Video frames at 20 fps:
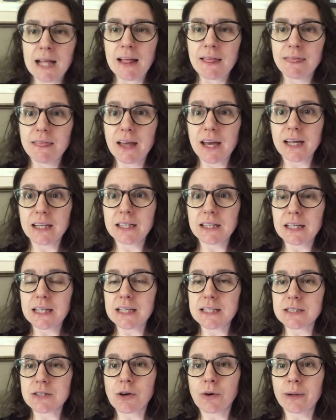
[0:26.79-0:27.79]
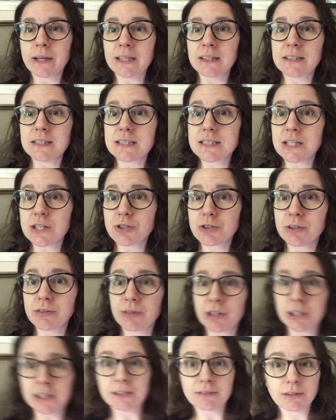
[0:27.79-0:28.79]
that is going in the center of
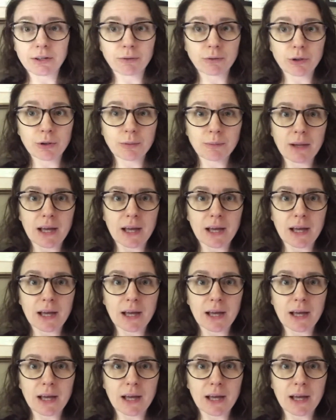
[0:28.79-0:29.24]
our living room